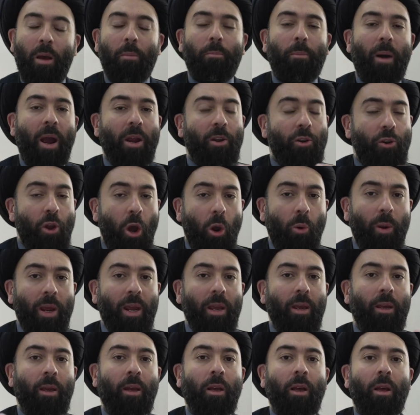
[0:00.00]
by
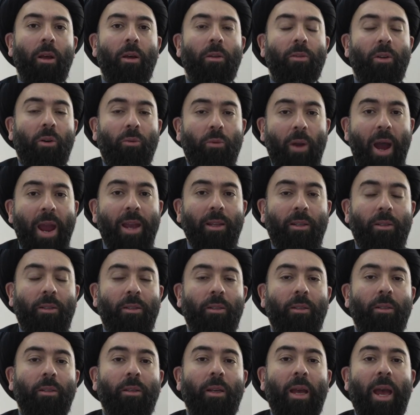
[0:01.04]
knowing the
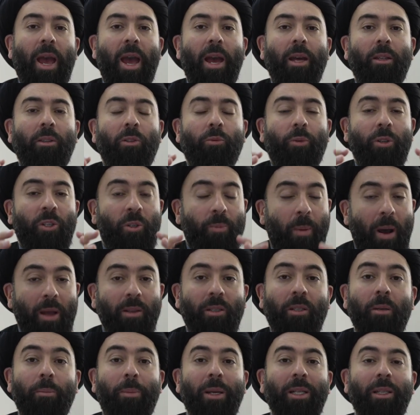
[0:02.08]
rights and
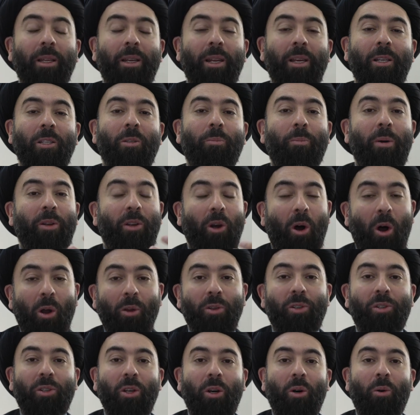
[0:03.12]
responsibilities, but
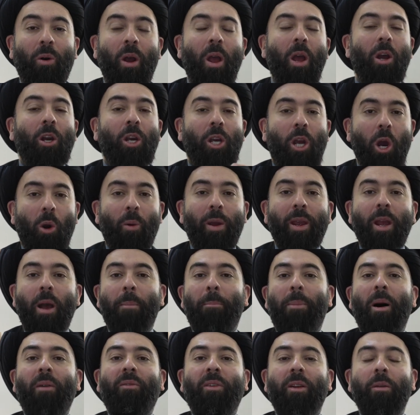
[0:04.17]
also going
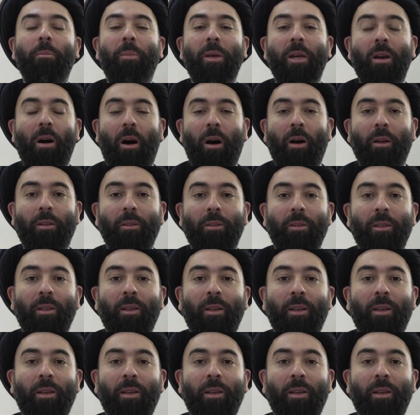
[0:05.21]
above and beyond.